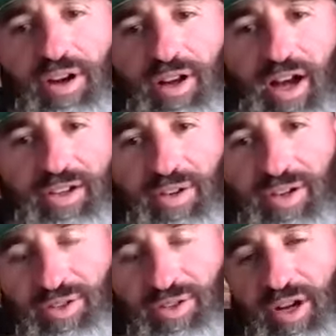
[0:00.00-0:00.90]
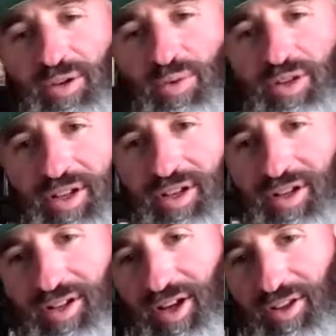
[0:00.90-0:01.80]
Unlocking Inner Strength with
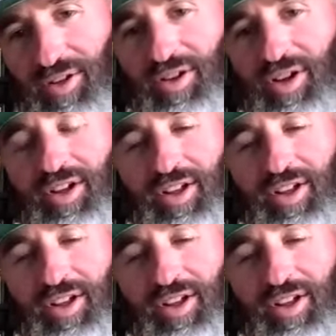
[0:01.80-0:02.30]
a, another